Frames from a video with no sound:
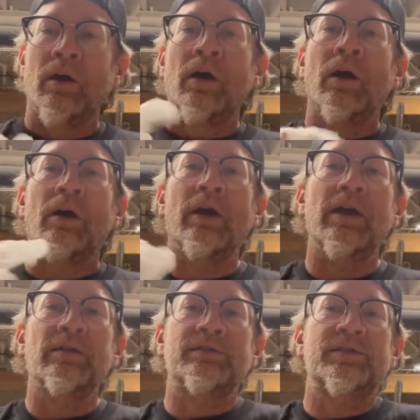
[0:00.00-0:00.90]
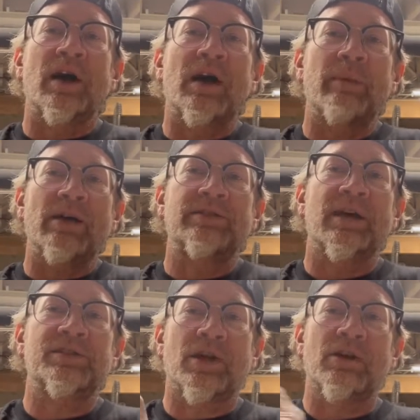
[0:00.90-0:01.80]
All right, let's talk about
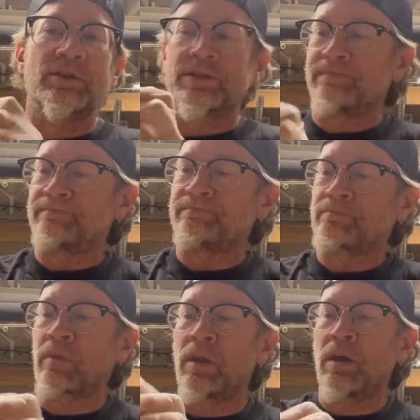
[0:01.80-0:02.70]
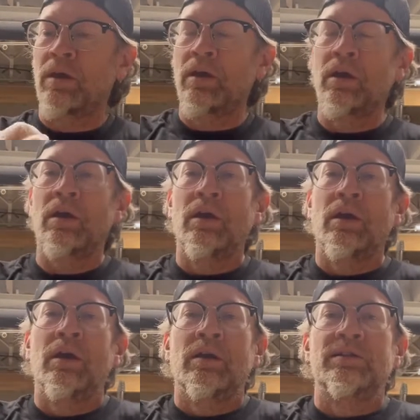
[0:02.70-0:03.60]
testicles.
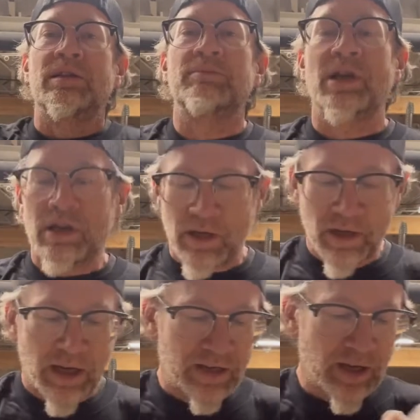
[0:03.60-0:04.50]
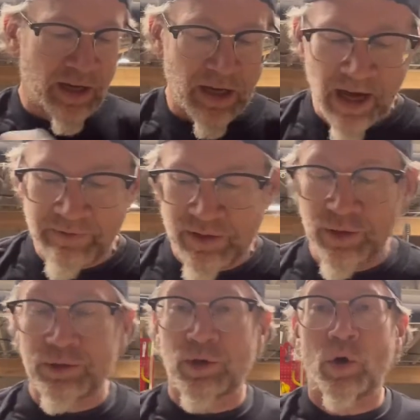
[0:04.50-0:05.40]
Seems like a good idea to have a
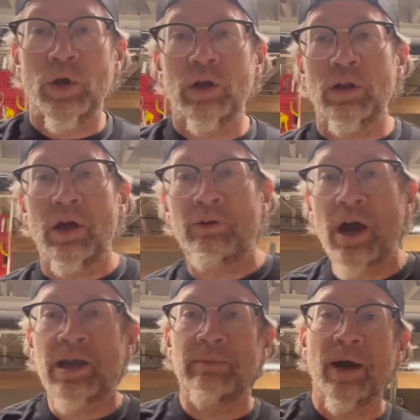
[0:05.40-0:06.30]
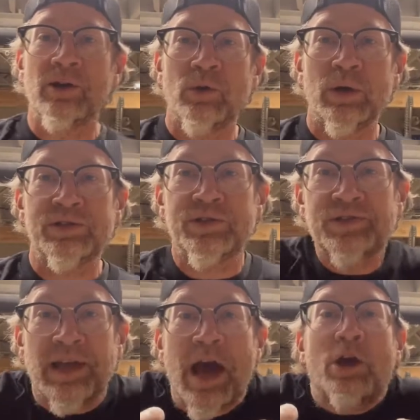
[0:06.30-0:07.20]
tutorial on Rocky Mountain oysters
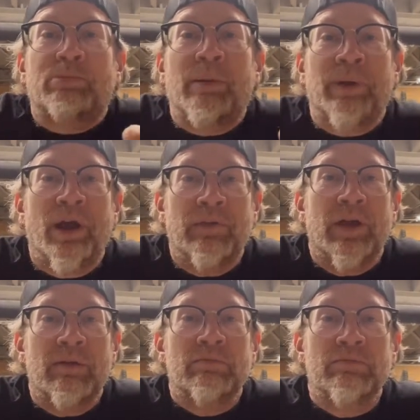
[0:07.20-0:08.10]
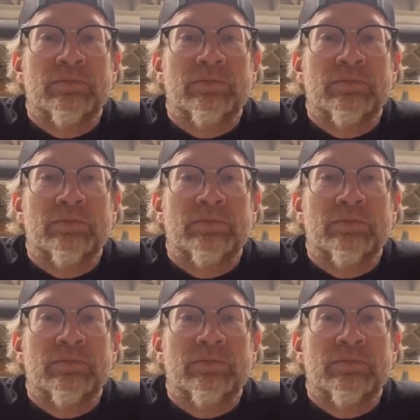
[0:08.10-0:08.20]
and how to prepare them.